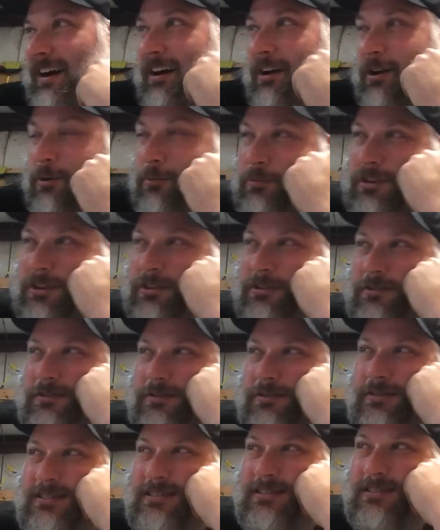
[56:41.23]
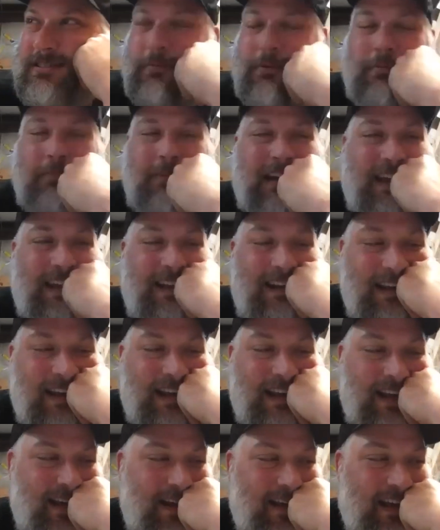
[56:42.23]
hope we do this again, but man,
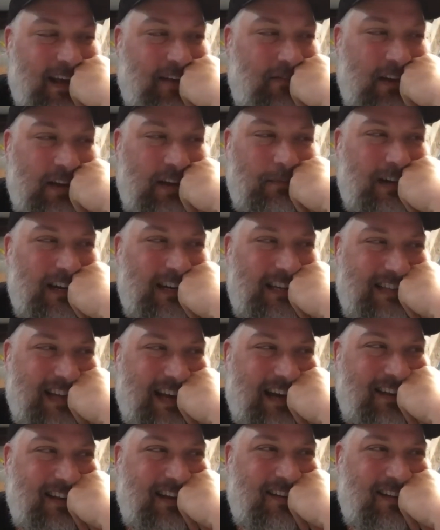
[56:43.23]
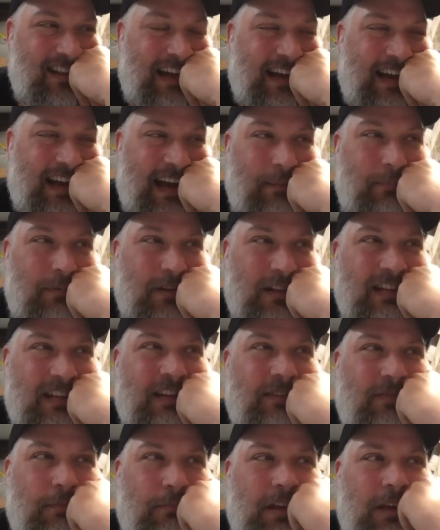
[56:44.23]
if anybody's out there, like, I
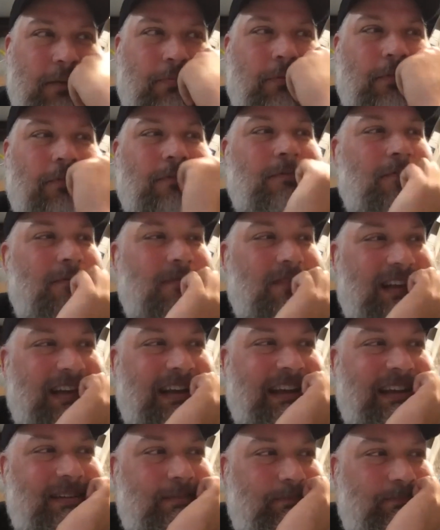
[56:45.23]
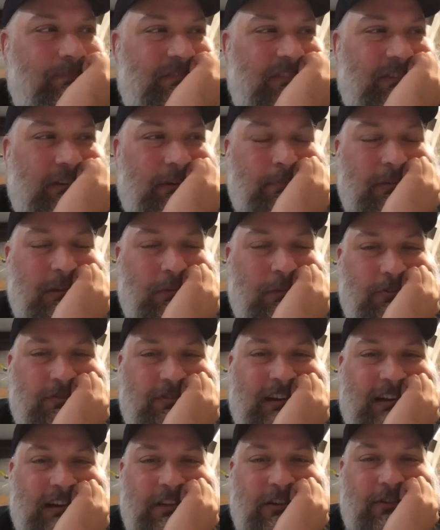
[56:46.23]
believe in people. Like, some people
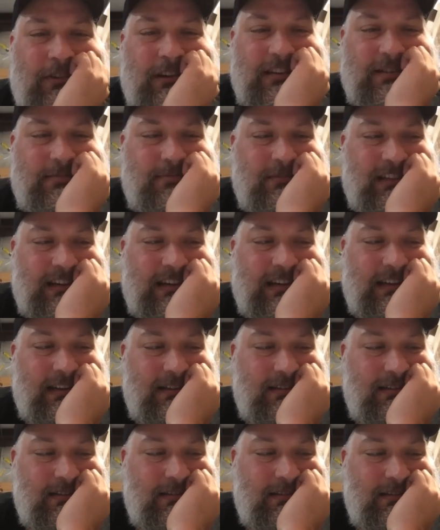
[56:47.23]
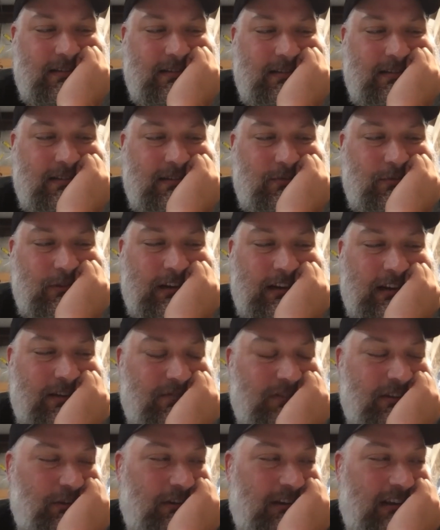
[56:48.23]
drive me crazy, but like,
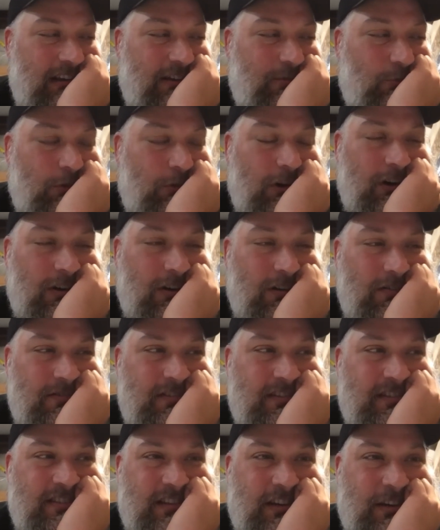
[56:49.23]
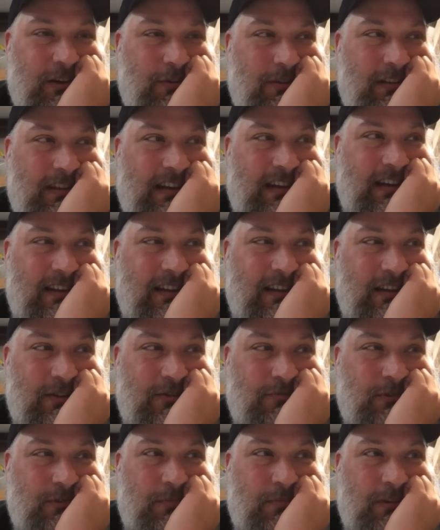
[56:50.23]
whenever you hit a wall, just know that
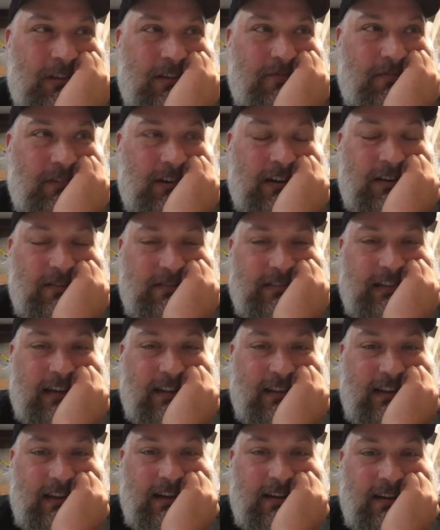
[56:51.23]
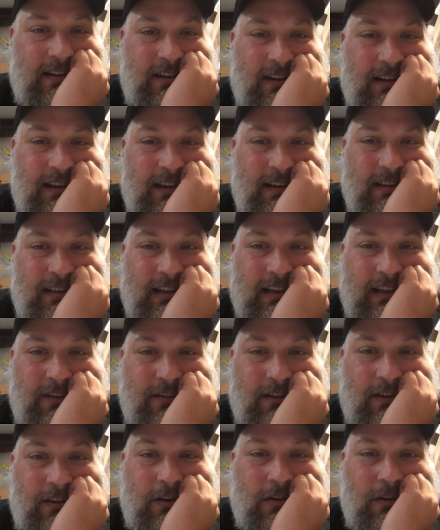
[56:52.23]
there's real motherfuckers out there that
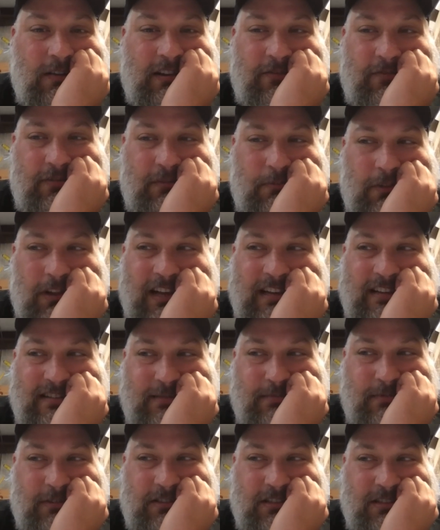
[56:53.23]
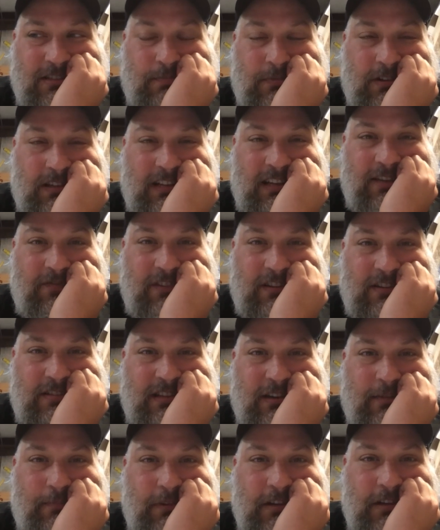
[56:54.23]
are in all different places, but just believe in
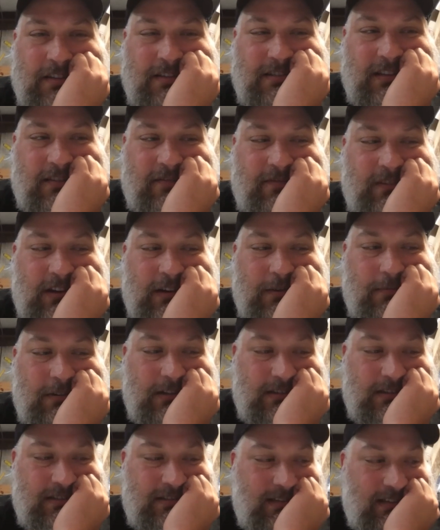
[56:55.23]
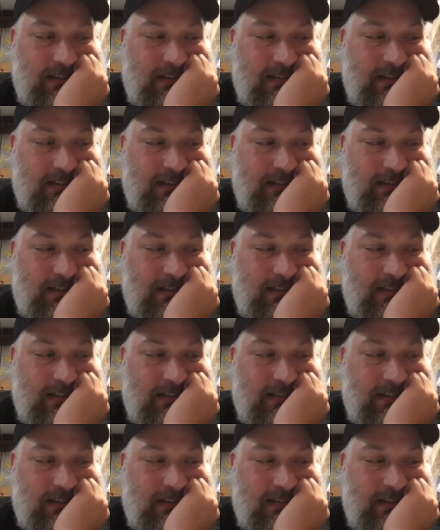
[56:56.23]
yourself, pick yourself up, because